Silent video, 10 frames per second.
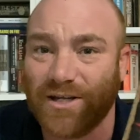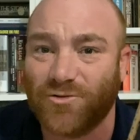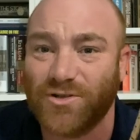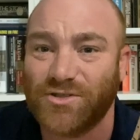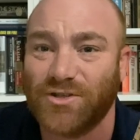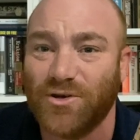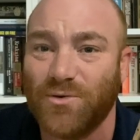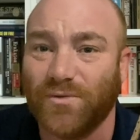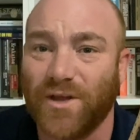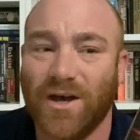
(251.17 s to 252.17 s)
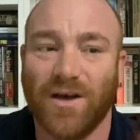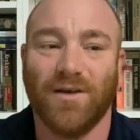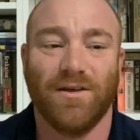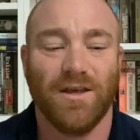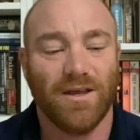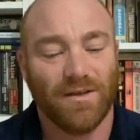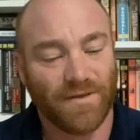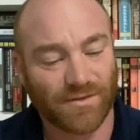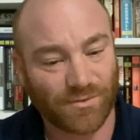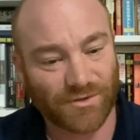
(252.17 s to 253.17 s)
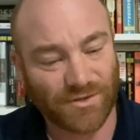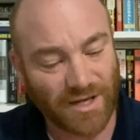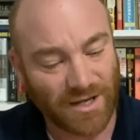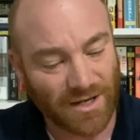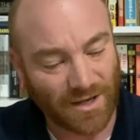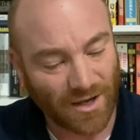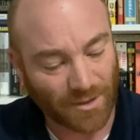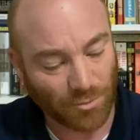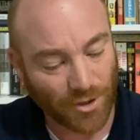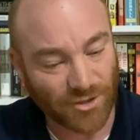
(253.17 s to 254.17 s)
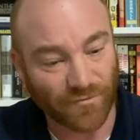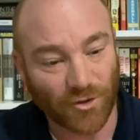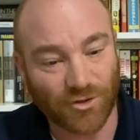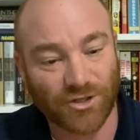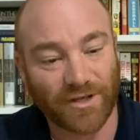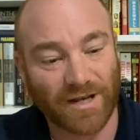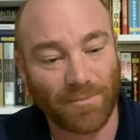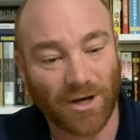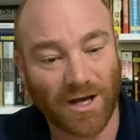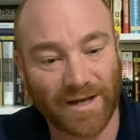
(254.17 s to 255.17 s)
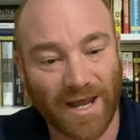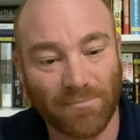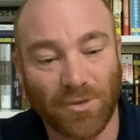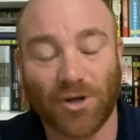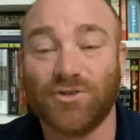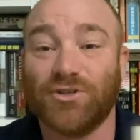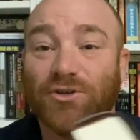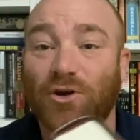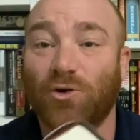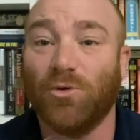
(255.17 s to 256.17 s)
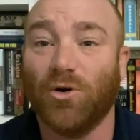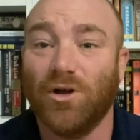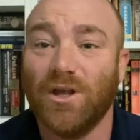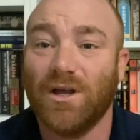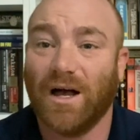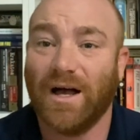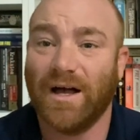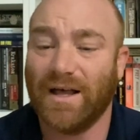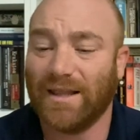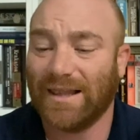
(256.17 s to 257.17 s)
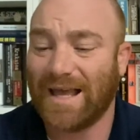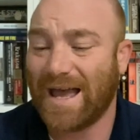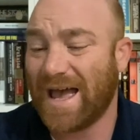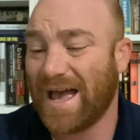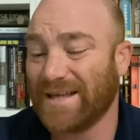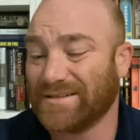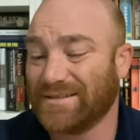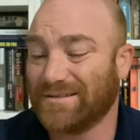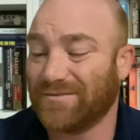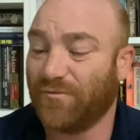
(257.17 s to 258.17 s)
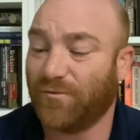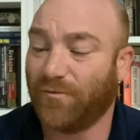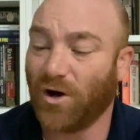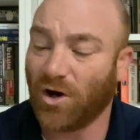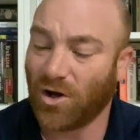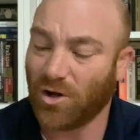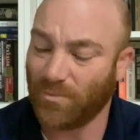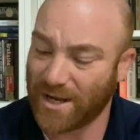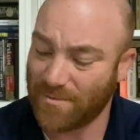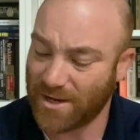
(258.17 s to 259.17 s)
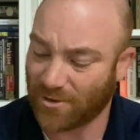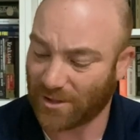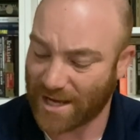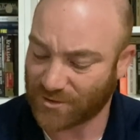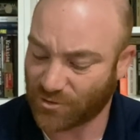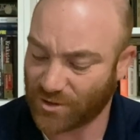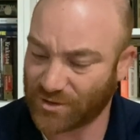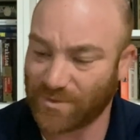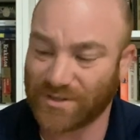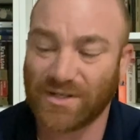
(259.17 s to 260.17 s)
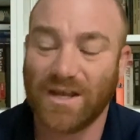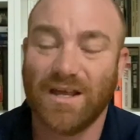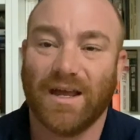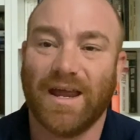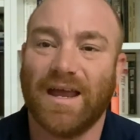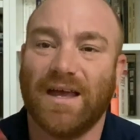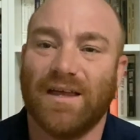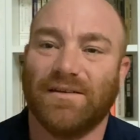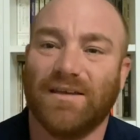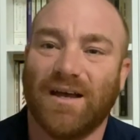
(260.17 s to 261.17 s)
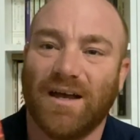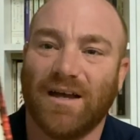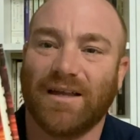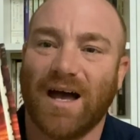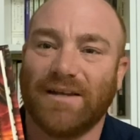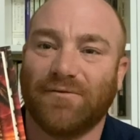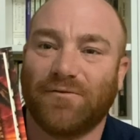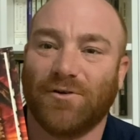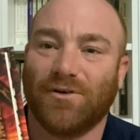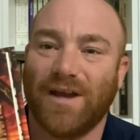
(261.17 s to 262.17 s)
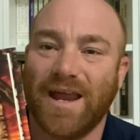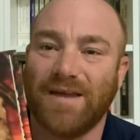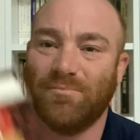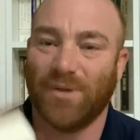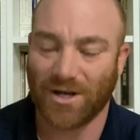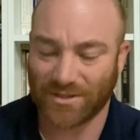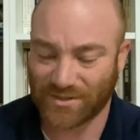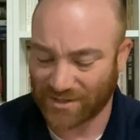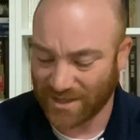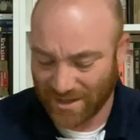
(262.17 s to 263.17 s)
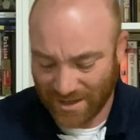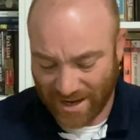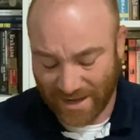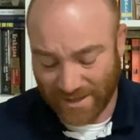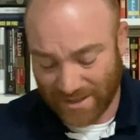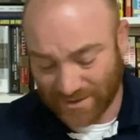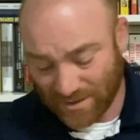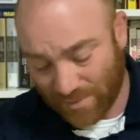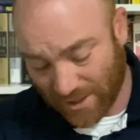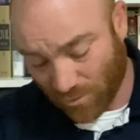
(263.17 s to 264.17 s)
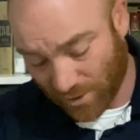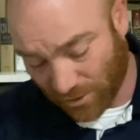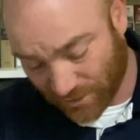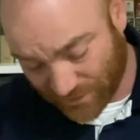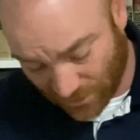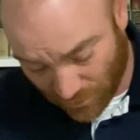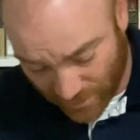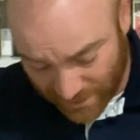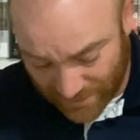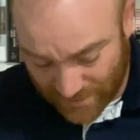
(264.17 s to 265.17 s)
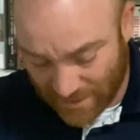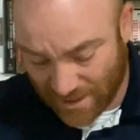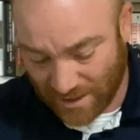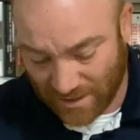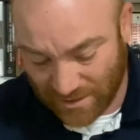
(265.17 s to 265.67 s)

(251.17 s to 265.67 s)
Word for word: Cristo. Uh, this was the unabridged version that I bought at Barnes and Noble uh, last fall, maybe, or last Christmas, and uh, got it for eight bucks. And it's a big one also. It, uh,